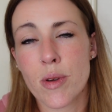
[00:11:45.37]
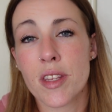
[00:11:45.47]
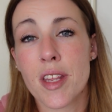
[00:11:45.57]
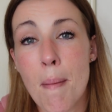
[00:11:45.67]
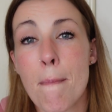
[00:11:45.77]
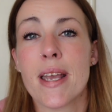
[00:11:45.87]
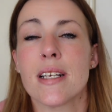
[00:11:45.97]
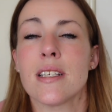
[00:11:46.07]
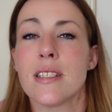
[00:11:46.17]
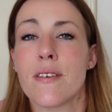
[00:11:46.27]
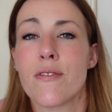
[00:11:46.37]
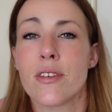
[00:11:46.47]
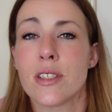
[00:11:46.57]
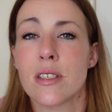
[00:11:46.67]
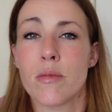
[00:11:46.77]
whether that makes a
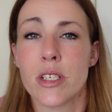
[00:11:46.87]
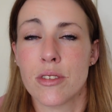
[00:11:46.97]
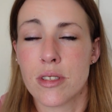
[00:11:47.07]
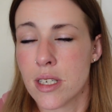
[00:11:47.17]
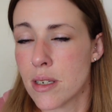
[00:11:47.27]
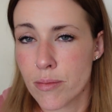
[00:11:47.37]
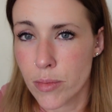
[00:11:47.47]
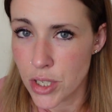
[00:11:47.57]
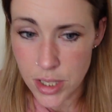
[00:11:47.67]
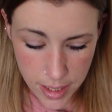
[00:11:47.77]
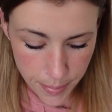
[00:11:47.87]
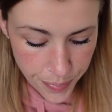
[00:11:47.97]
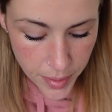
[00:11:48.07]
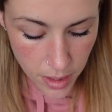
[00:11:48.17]
difference, and we shall see. We shall see.